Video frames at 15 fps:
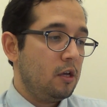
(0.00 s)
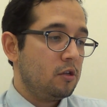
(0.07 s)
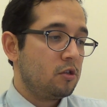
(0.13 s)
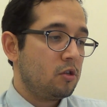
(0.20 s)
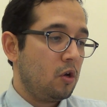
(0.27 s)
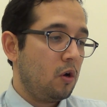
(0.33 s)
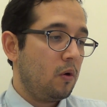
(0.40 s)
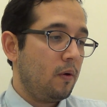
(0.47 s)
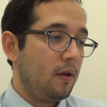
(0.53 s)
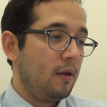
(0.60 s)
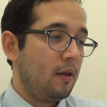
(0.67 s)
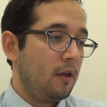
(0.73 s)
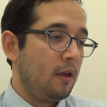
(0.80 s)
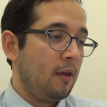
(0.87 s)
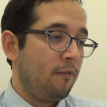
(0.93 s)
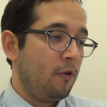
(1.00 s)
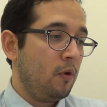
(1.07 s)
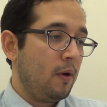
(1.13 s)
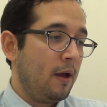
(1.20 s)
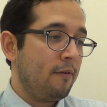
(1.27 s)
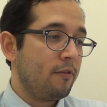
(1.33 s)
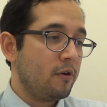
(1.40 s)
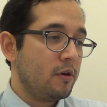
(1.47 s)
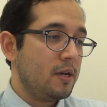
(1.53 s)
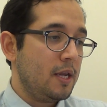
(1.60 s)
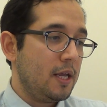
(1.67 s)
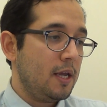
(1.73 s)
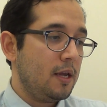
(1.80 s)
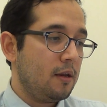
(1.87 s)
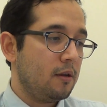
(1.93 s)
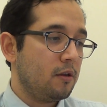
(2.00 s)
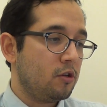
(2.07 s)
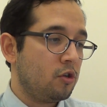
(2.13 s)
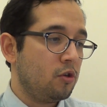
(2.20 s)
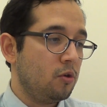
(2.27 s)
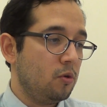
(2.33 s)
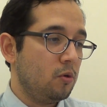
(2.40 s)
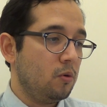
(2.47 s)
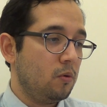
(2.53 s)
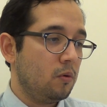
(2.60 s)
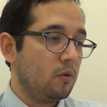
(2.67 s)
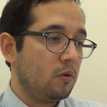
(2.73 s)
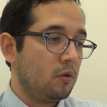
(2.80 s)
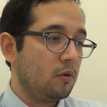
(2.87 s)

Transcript: So if you ever need to